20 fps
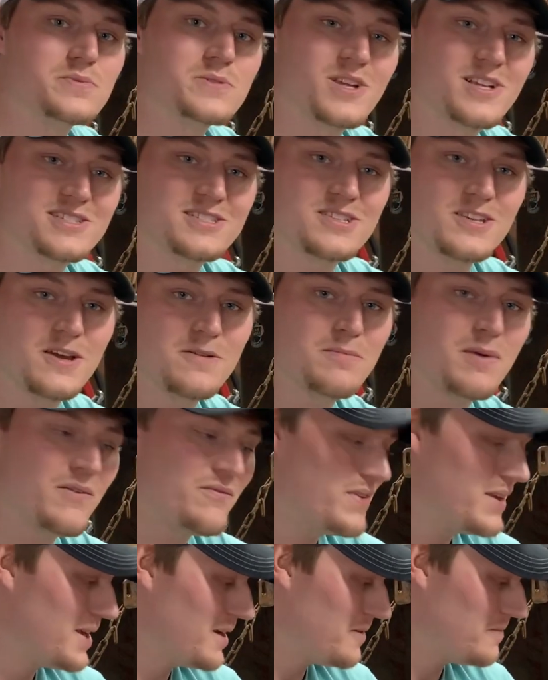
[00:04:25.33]
So I still have my
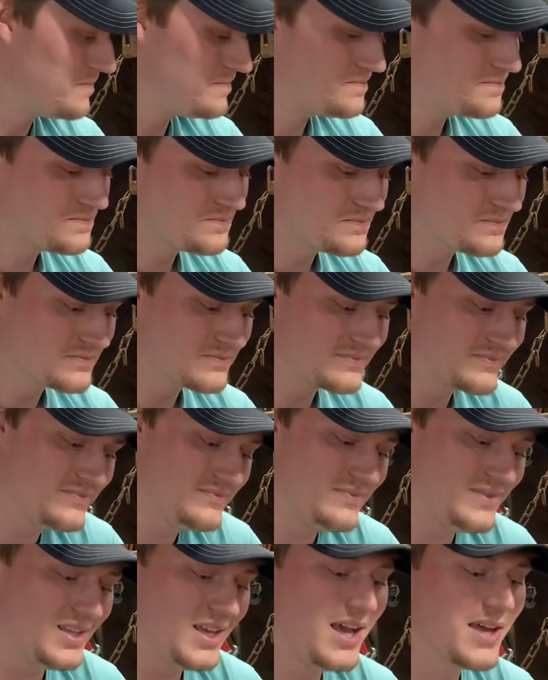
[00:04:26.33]
vent.
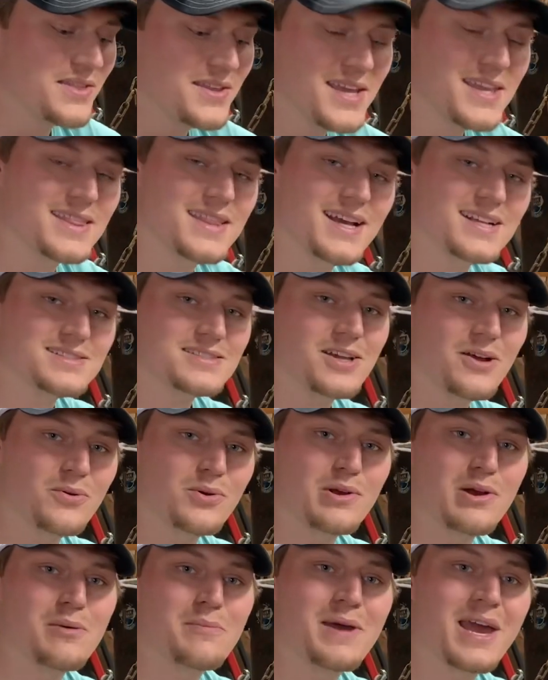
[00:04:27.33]
I think that's how we're
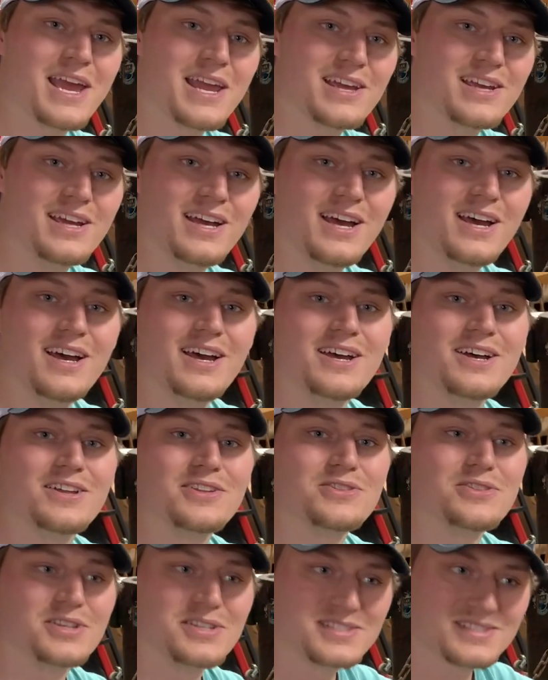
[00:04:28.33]
gonna make
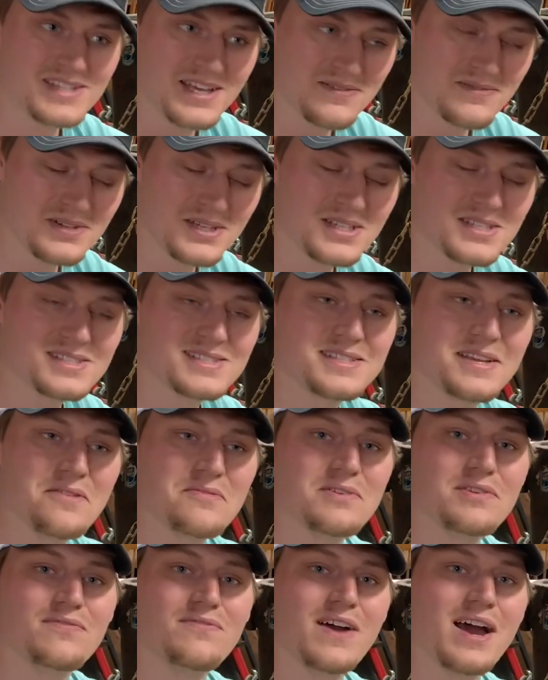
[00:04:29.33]
the 70 to
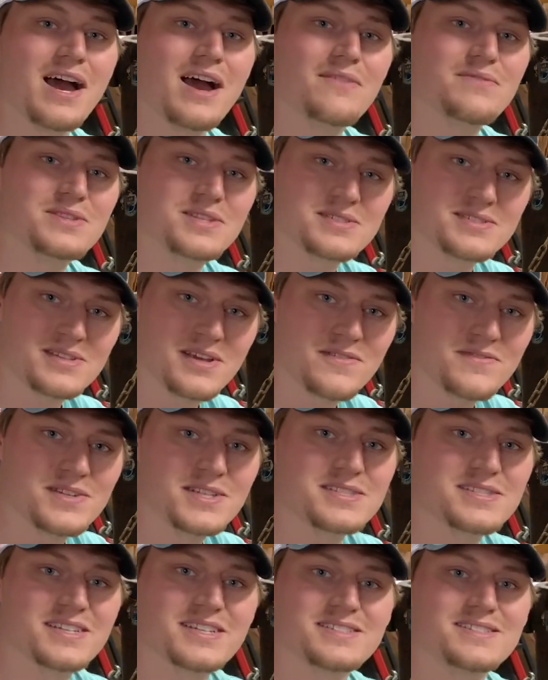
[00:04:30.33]
75 and the
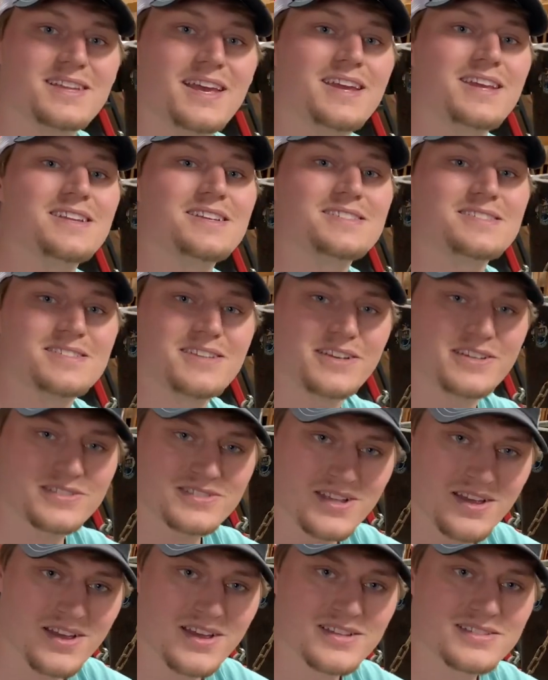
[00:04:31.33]
76 to
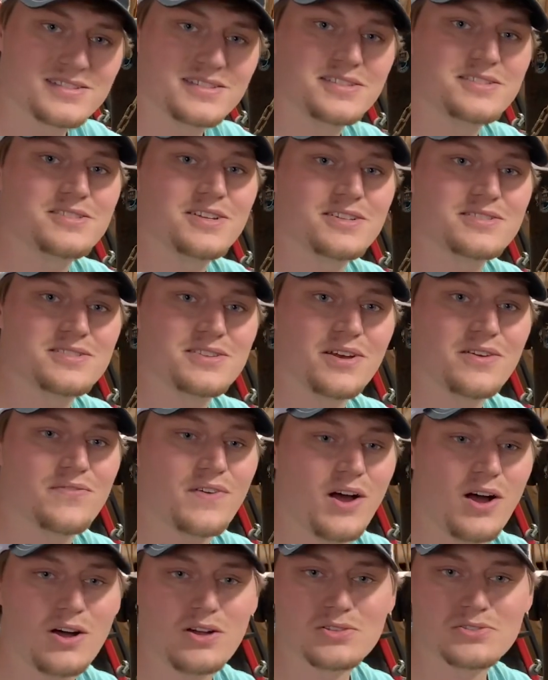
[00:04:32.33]
86 CJ stuff
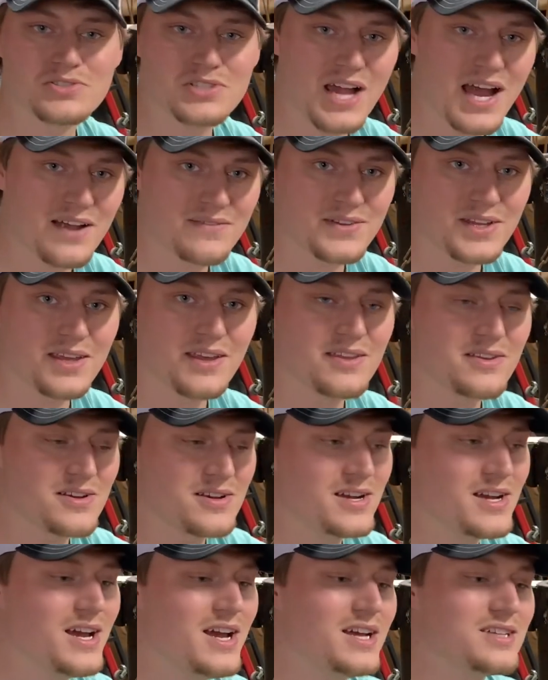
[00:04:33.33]
all jive
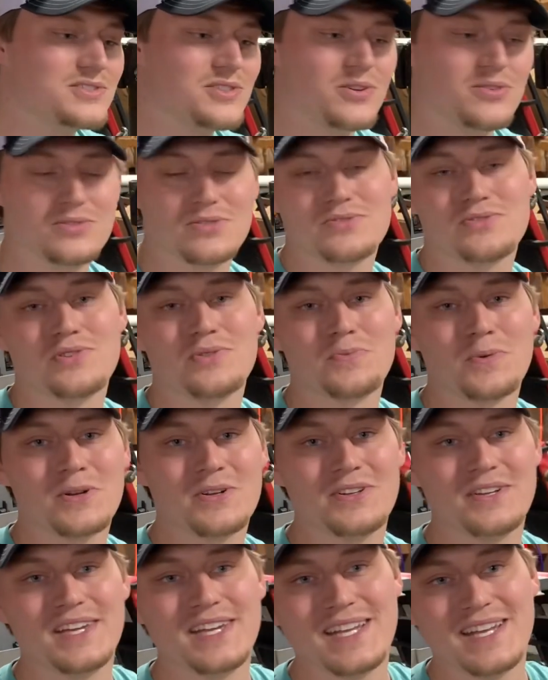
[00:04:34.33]
together. It's gonna look super
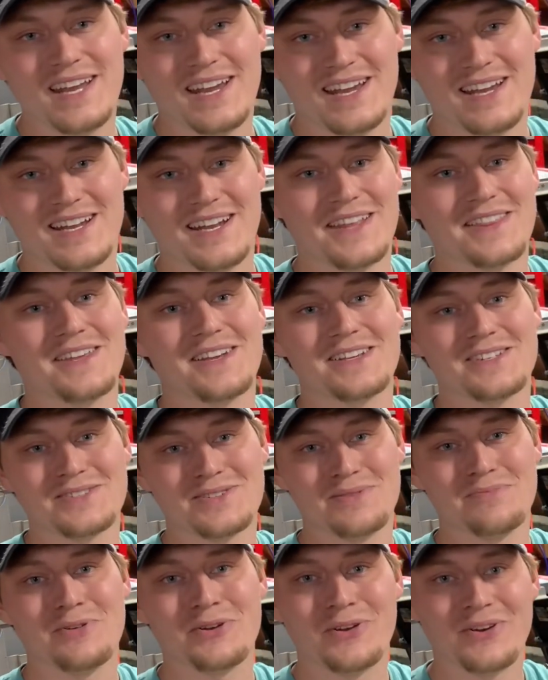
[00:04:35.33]
clean and I think it's
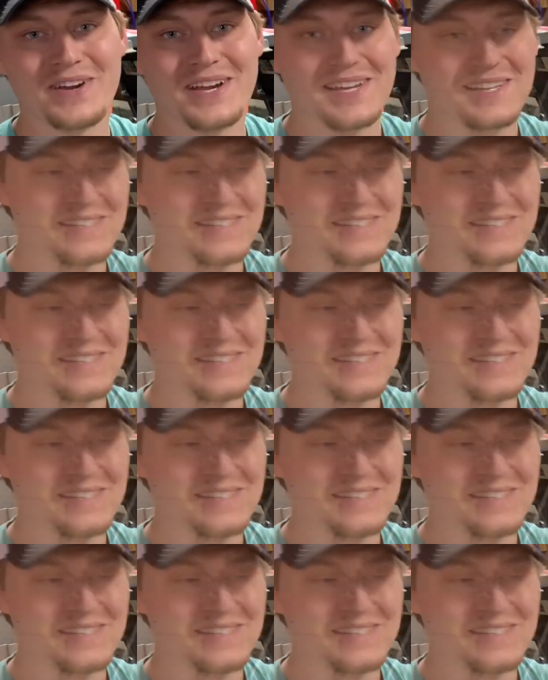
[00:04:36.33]
gonna be great.